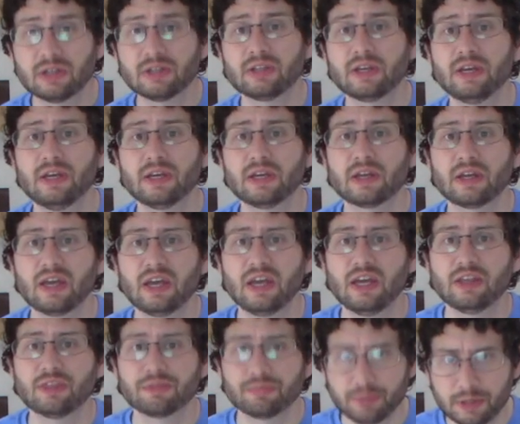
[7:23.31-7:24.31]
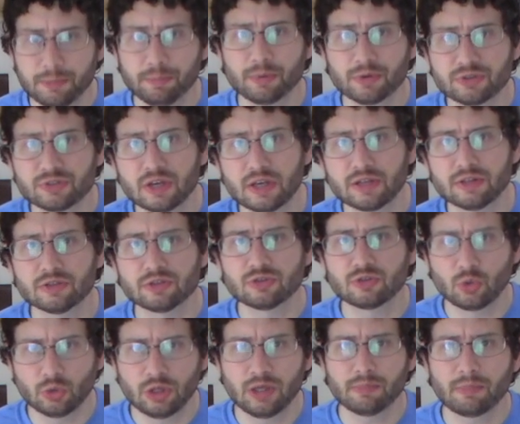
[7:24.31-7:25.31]
take a 3%
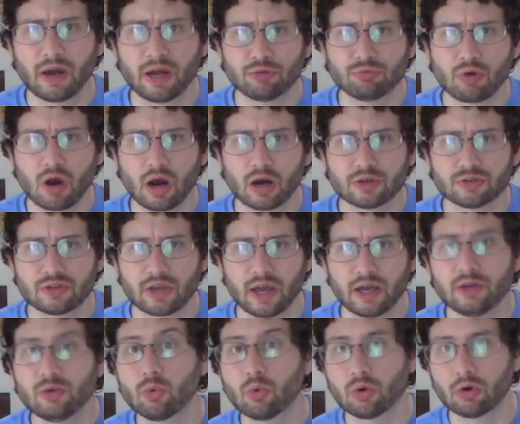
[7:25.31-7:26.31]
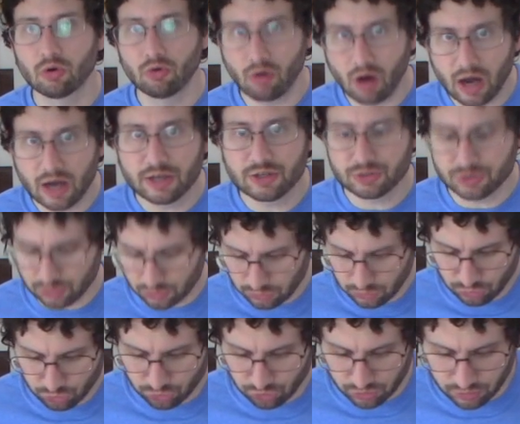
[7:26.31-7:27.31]
sodium hydroxide or lye
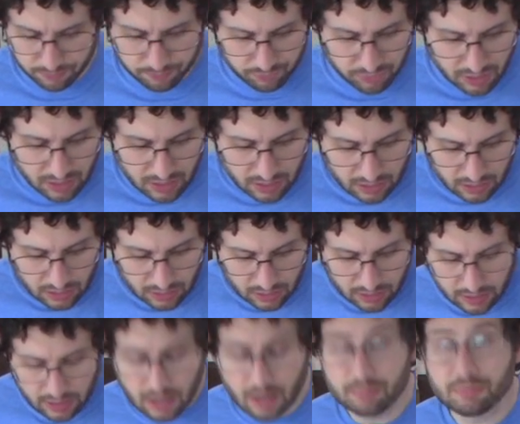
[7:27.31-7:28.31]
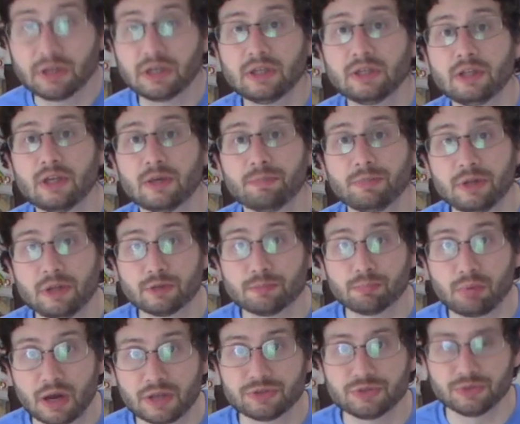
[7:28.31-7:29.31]
solution, and I'm going to dip these
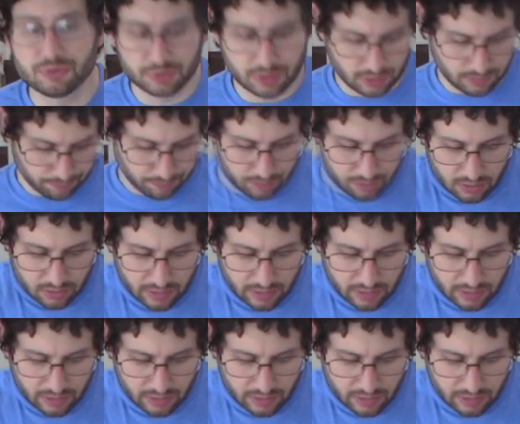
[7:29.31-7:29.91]
pretzels in them.